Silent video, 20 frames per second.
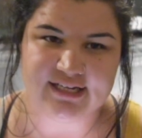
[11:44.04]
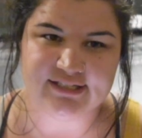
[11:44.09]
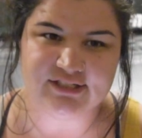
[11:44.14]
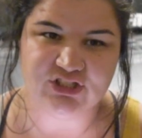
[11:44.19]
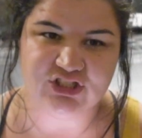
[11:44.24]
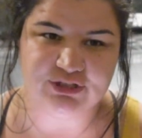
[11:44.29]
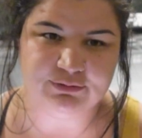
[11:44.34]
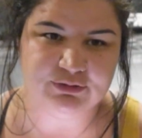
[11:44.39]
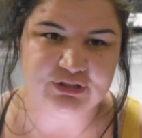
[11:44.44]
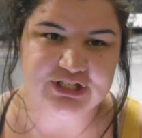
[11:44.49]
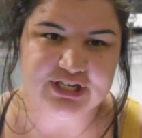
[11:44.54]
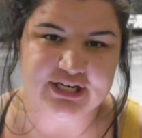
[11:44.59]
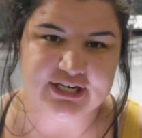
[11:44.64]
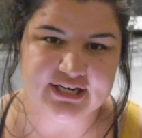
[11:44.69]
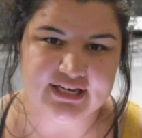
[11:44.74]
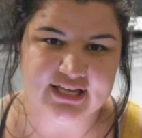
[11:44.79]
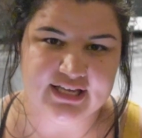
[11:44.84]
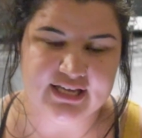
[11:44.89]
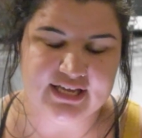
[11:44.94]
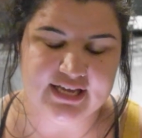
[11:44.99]
Jeep
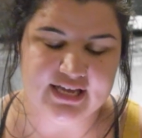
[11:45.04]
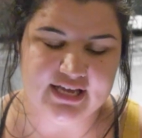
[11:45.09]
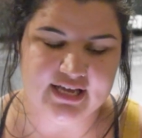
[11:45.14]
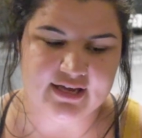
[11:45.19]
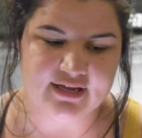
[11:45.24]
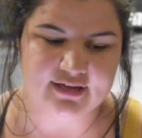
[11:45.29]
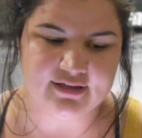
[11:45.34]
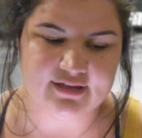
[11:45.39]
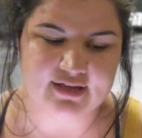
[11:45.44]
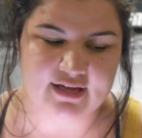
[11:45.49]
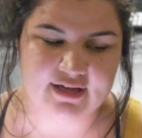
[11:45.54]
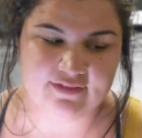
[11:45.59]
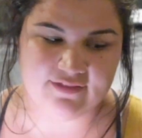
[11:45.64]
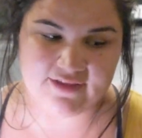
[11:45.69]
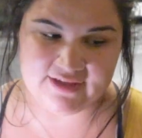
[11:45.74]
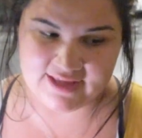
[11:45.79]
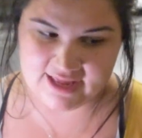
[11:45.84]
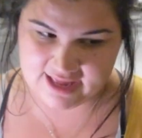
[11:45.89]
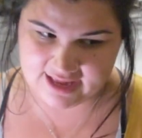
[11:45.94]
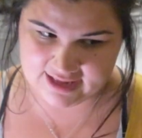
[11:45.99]
Cherokee, the
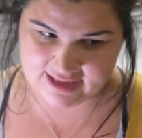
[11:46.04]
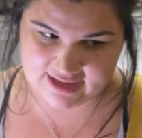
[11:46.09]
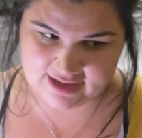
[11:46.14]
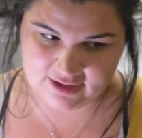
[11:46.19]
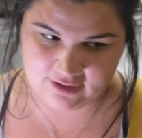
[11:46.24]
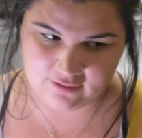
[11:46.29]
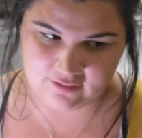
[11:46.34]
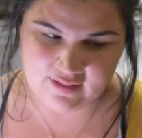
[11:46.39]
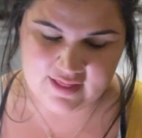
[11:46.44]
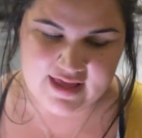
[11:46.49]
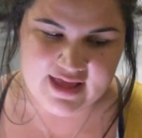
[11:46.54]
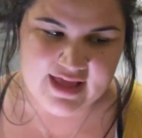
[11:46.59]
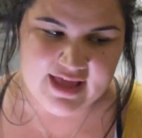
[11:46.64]
KL,